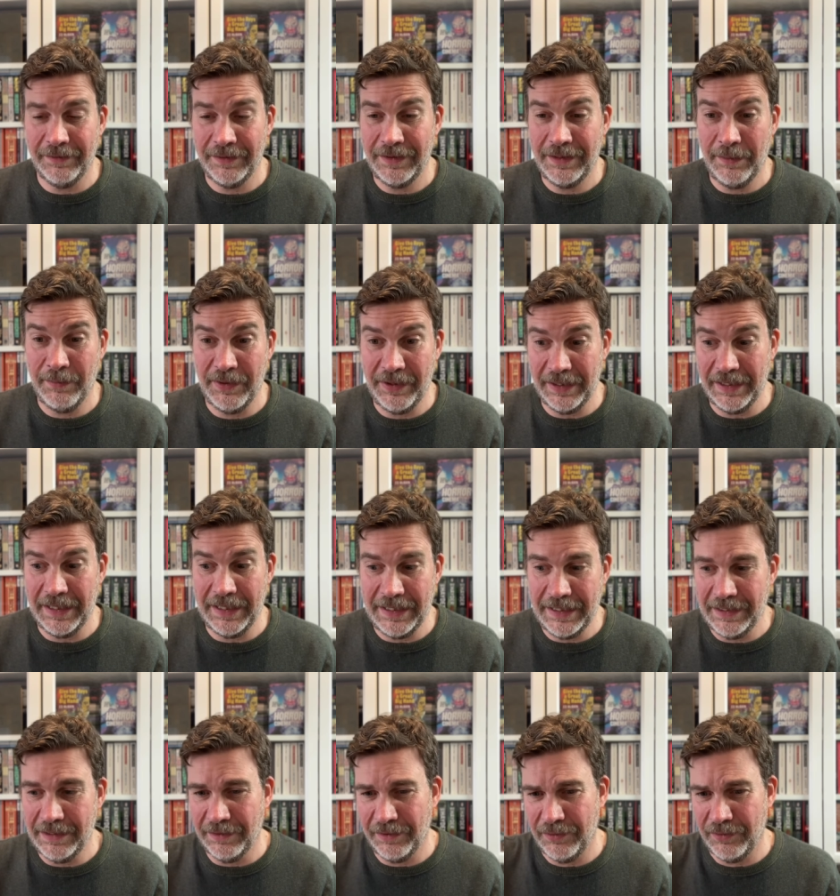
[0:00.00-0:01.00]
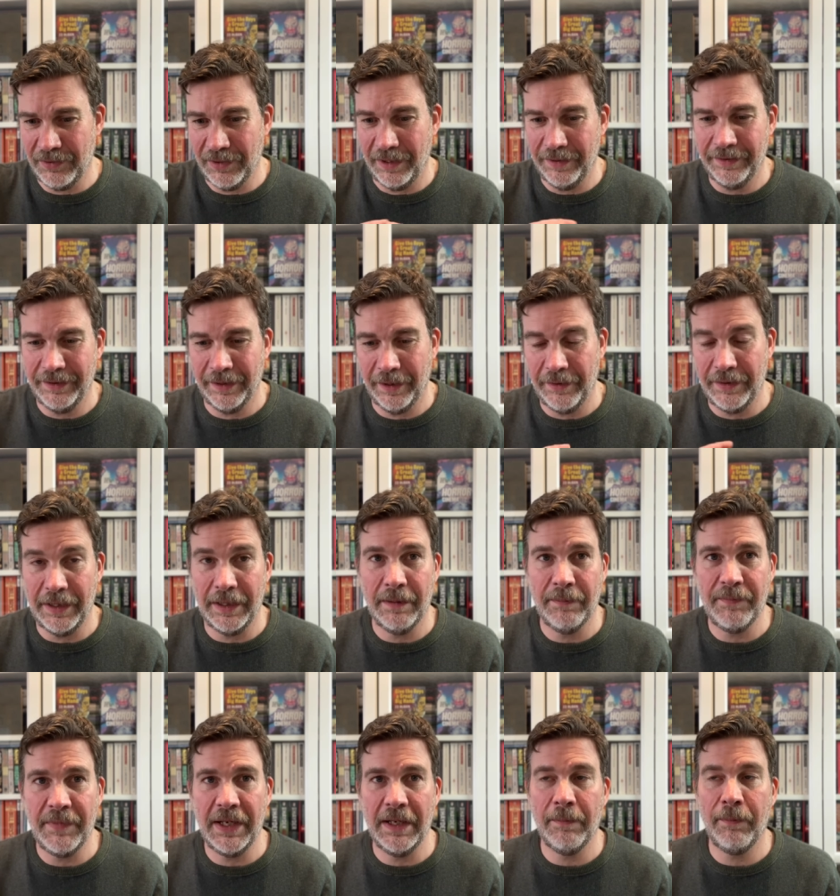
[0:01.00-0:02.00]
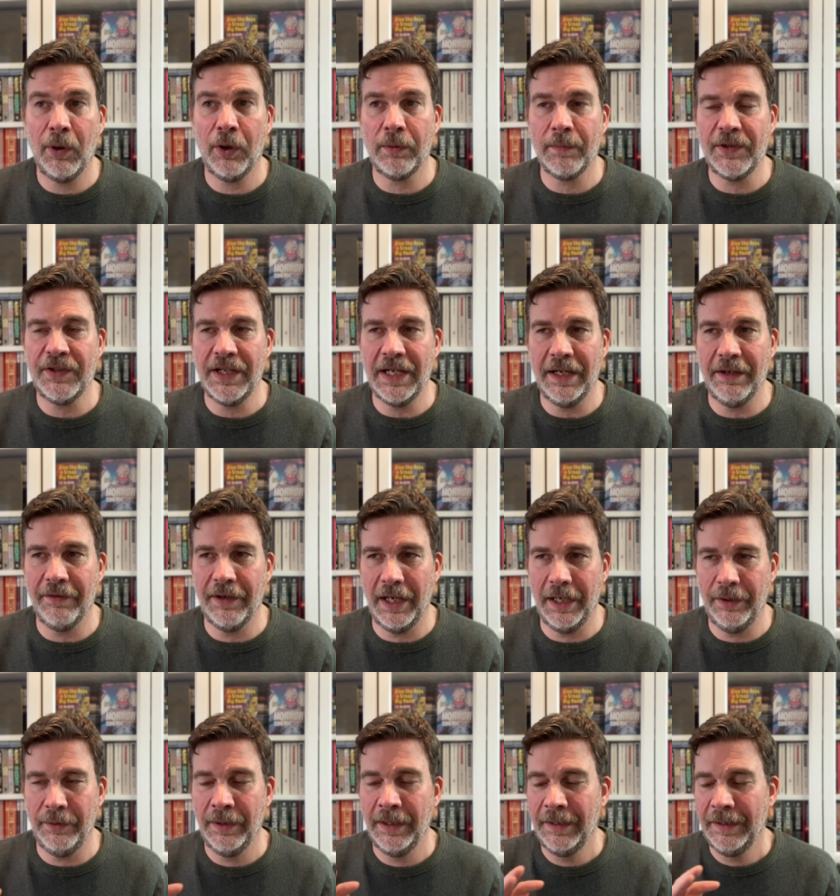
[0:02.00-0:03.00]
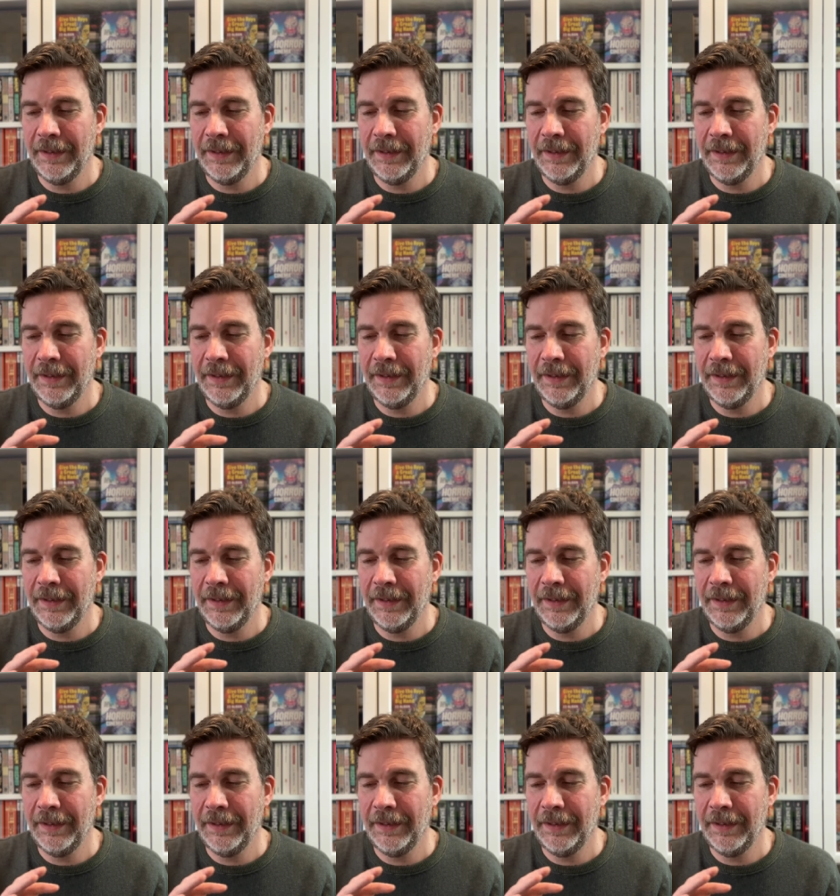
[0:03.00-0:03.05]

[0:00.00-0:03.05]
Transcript: Timothy Lee, who's like, you know, the eponymous hero,